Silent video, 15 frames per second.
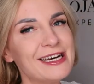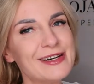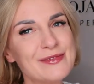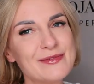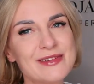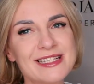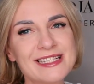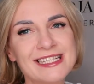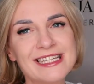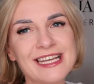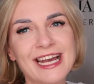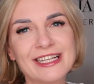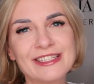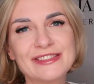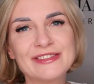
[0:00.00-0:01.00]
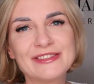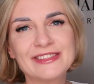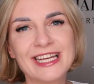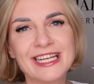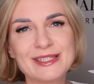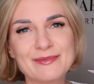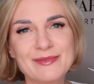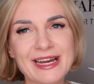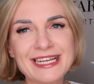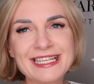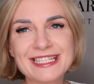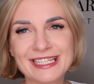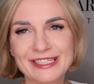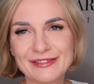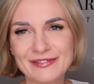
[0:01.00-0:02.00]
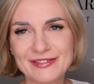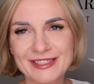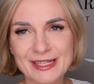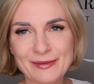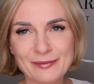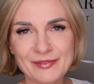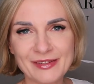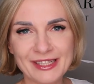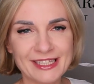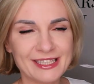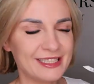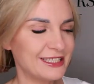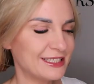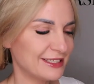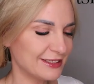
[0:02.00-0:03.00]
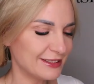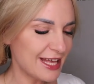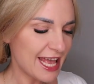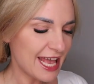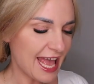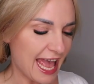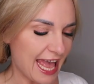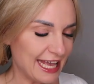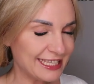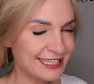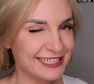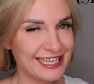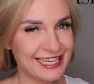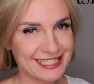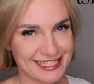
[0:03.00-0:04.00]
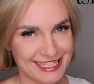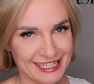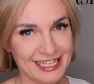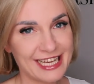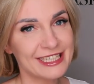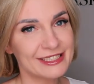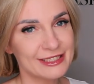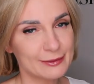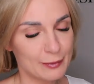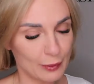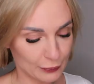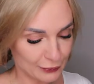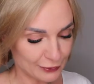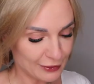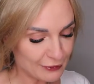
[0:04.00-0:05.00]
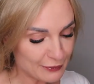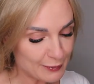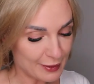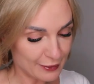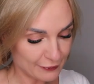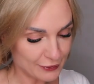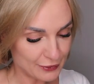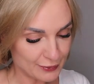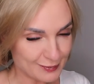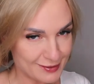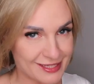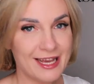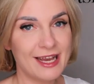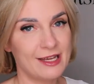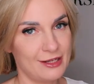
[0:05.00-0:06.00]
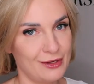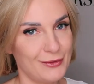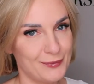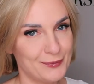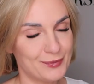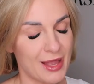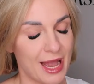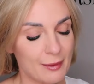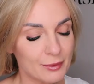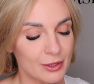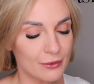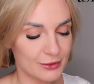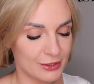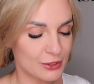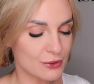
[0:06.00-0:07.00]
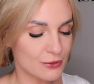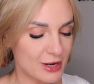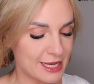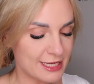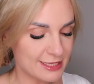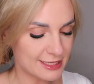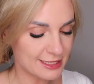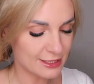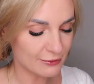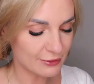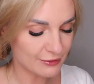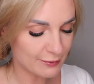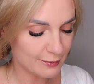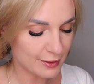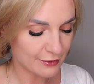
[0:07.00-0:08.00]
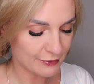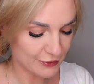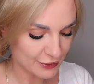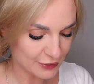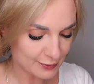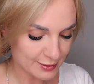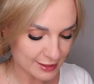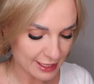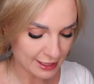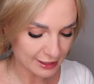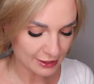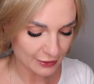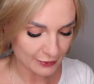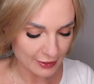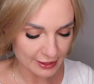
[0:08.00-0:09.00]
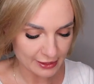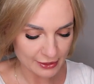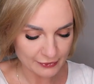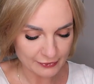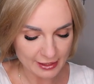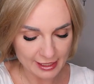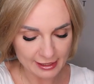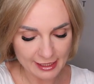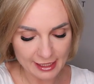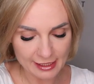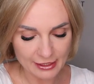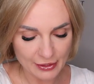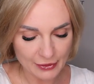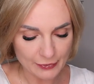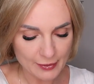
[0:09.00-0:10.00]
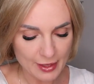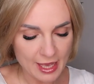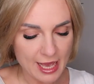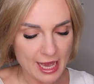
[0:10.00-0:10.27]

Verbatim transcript: obviously had to get myself something a little. And that's another bottle of perfumes. I know. I'm going crazy with perfumes. I know, I know that. I know.